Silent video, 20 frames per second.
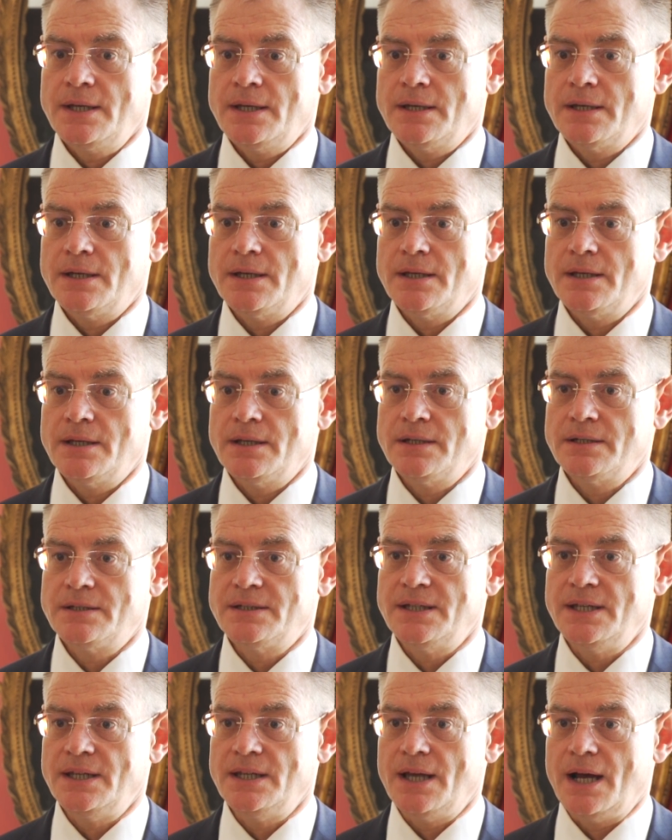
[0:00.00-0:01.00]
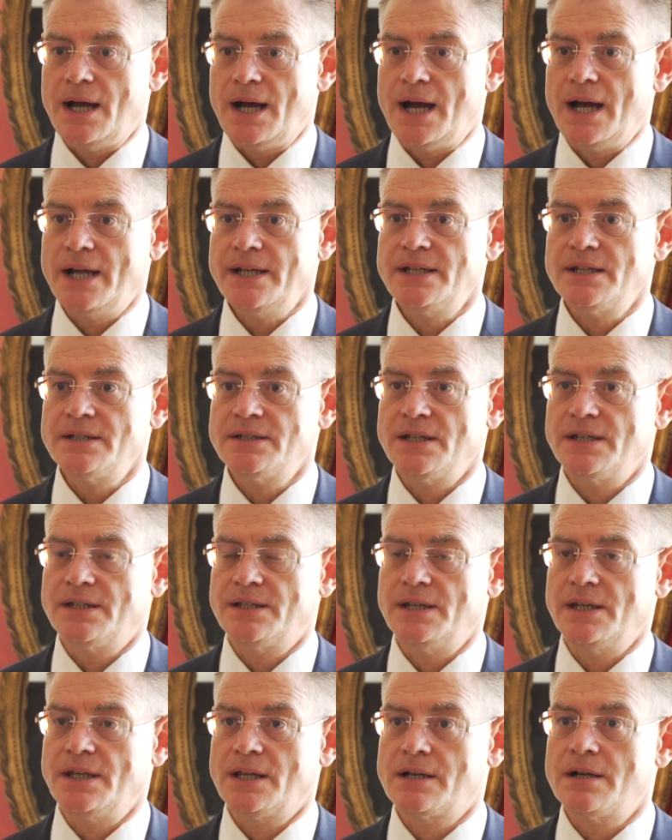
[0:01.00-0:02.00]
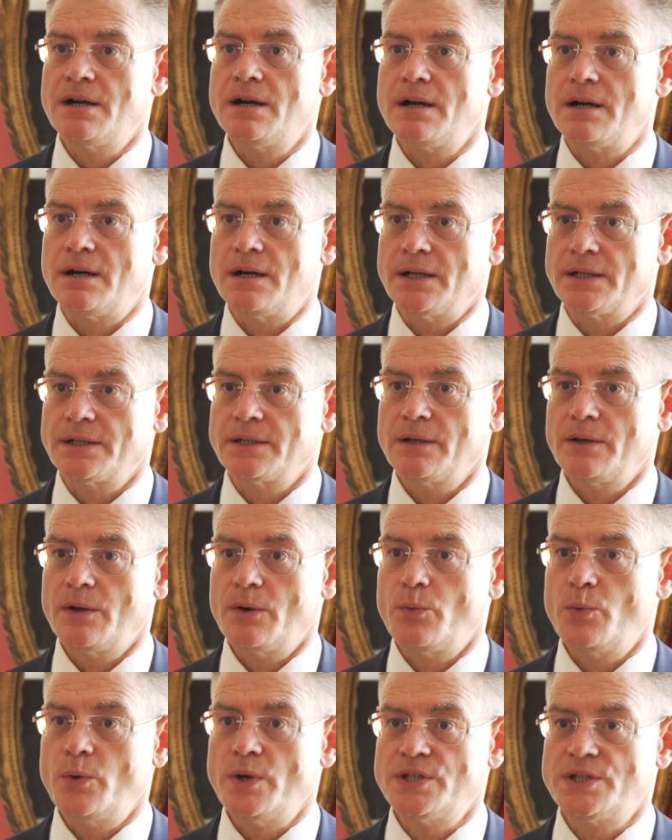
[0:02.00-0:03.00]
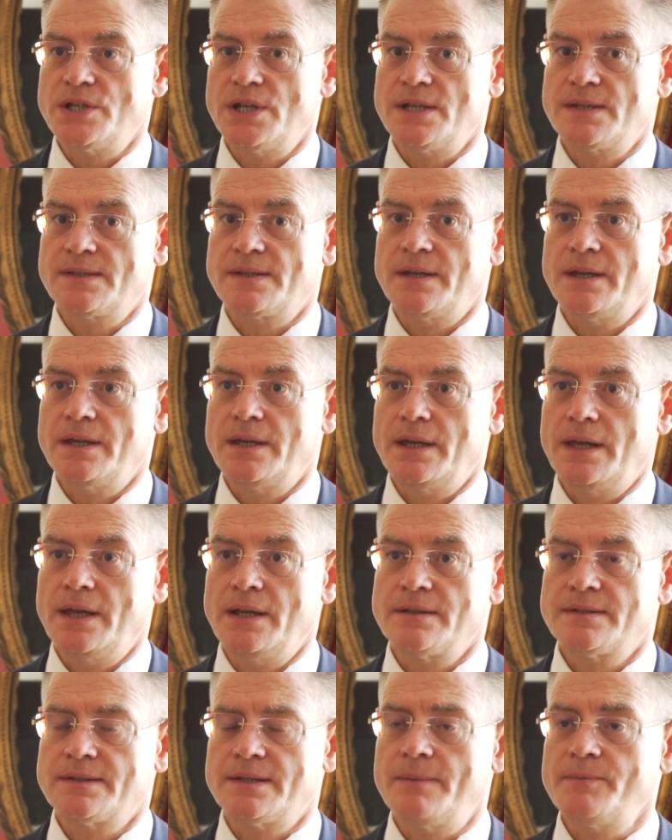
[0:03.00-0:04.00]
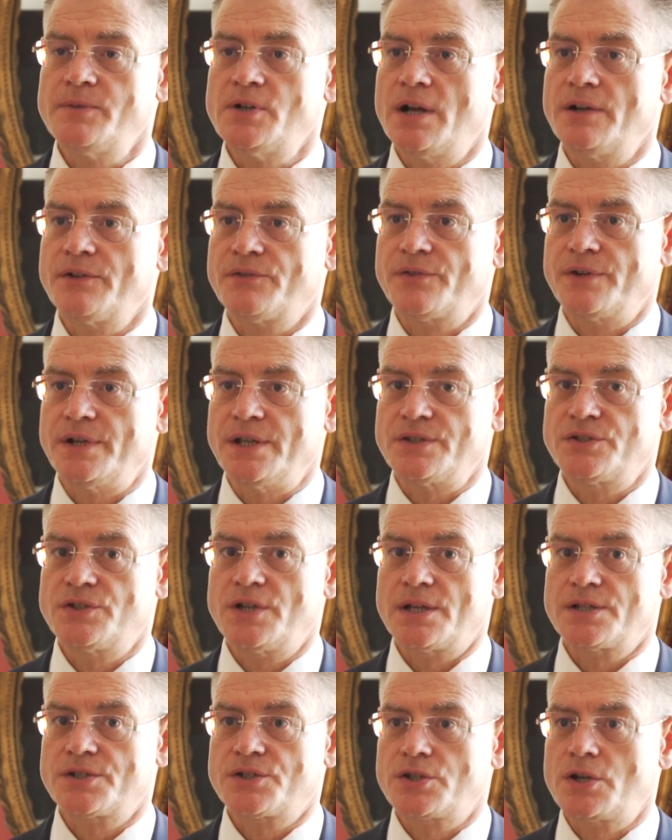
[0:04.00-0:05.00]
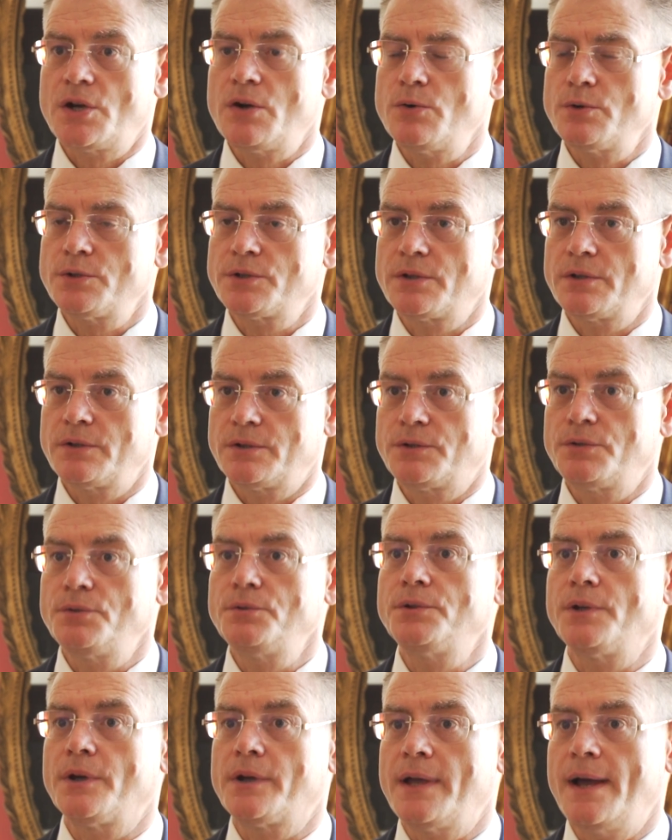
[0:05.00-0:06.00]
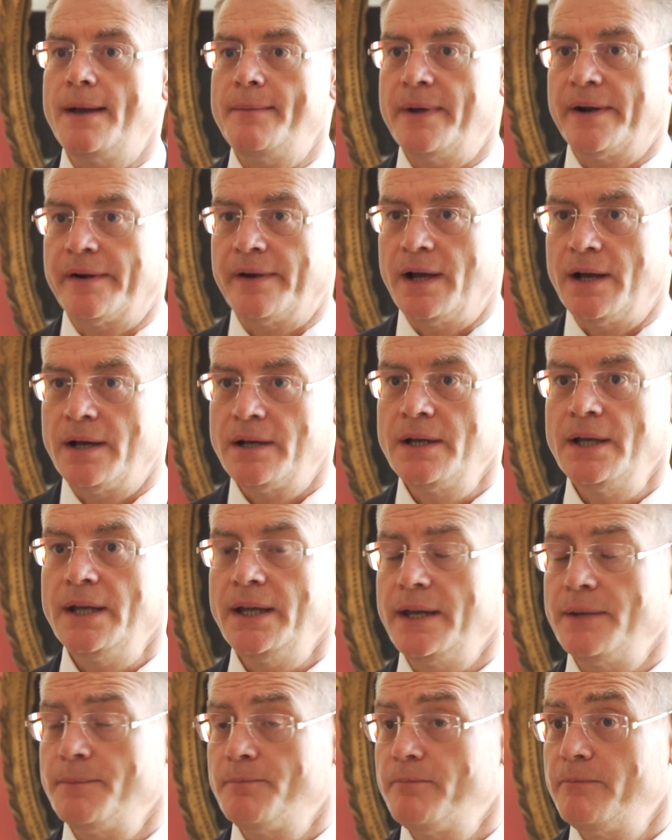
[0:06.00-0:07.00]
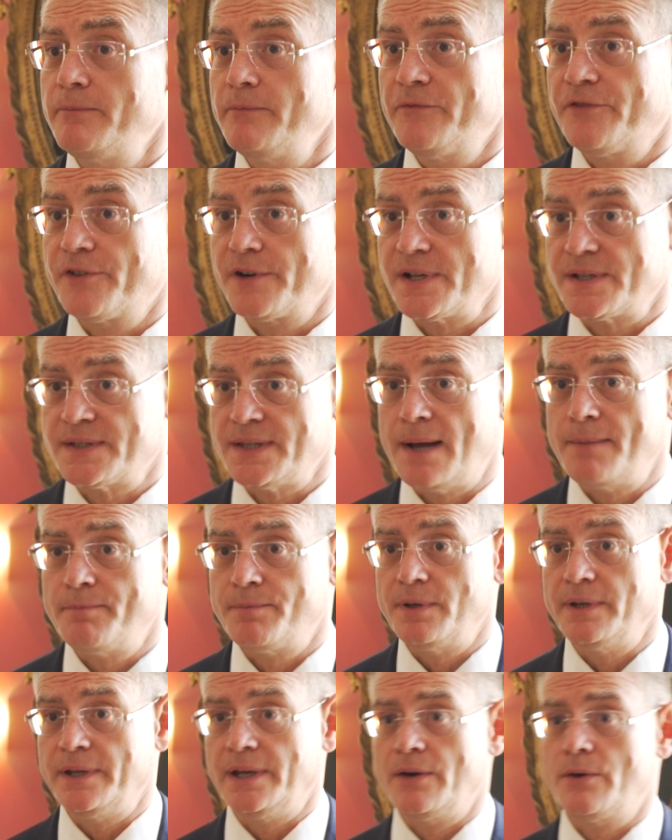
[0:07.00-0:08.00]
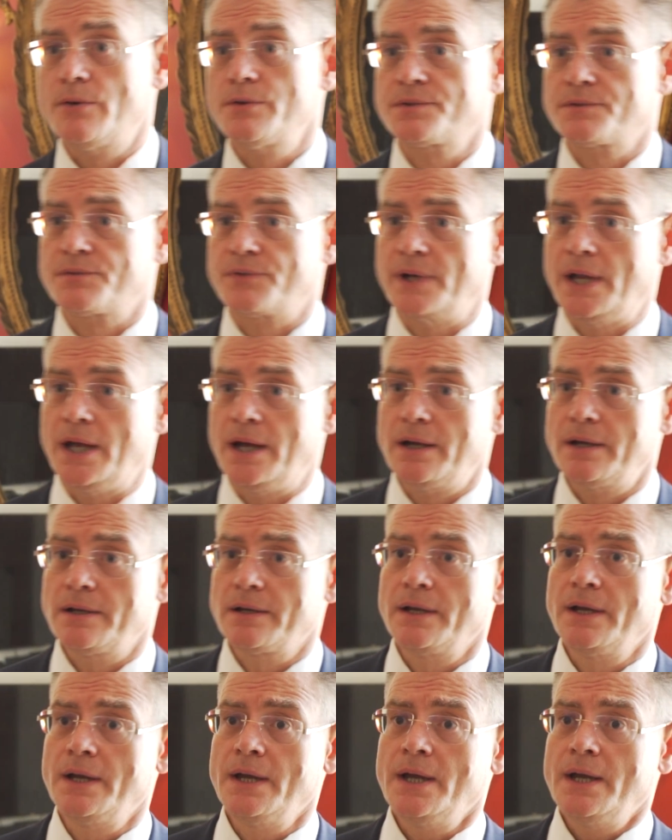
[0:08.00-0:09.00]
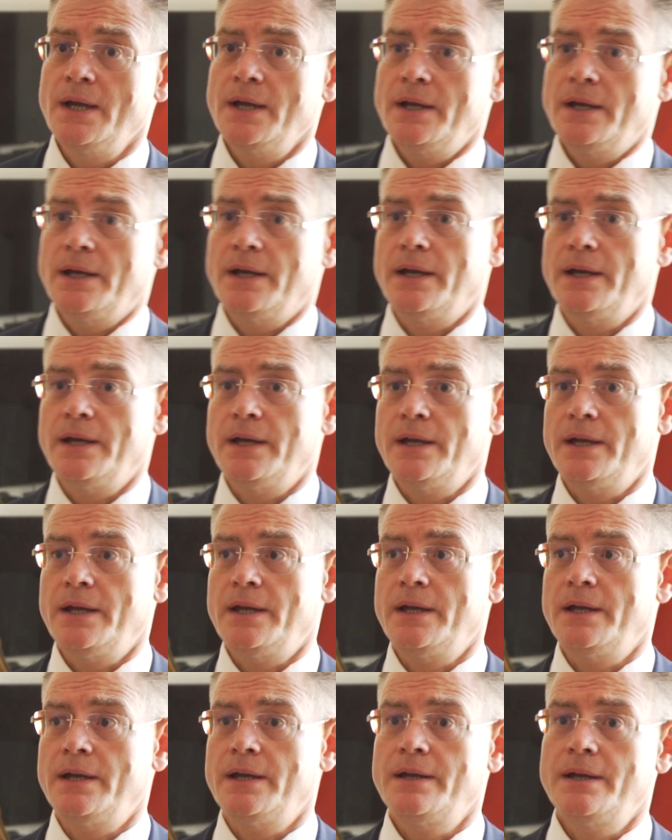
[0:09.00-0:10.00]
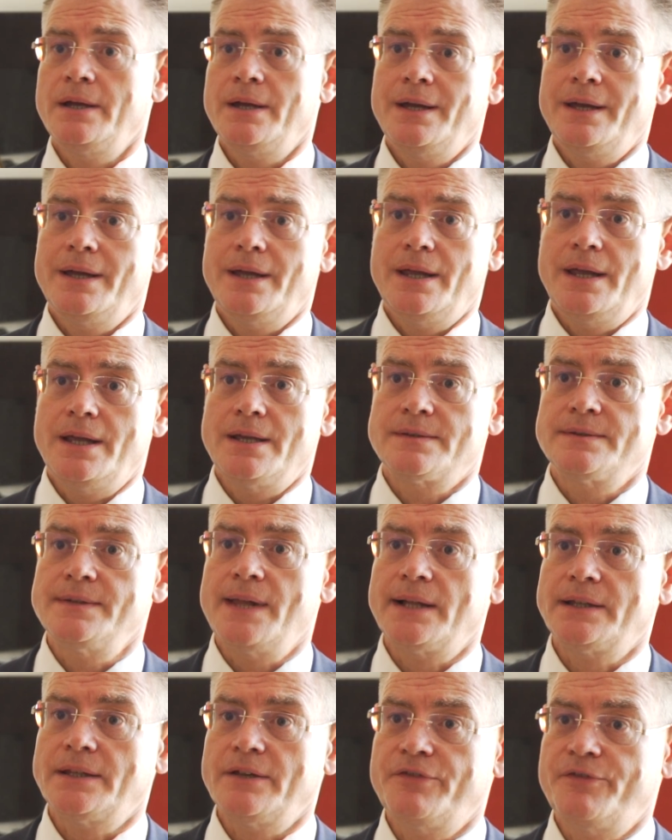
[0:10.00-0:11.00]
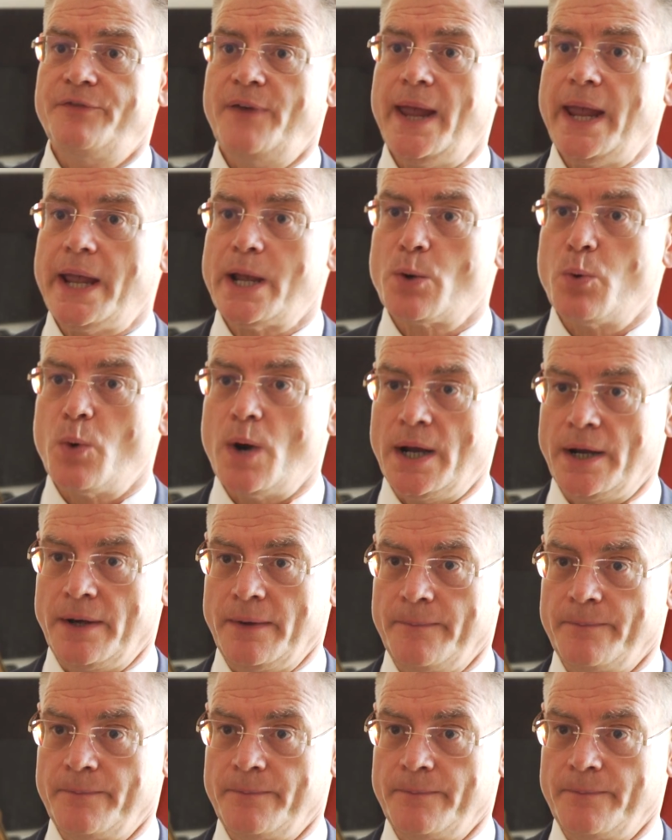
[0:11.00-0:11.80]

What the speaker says: the identity card, which is in some countries just showed to the camera, for example in Austria, is not a fake one.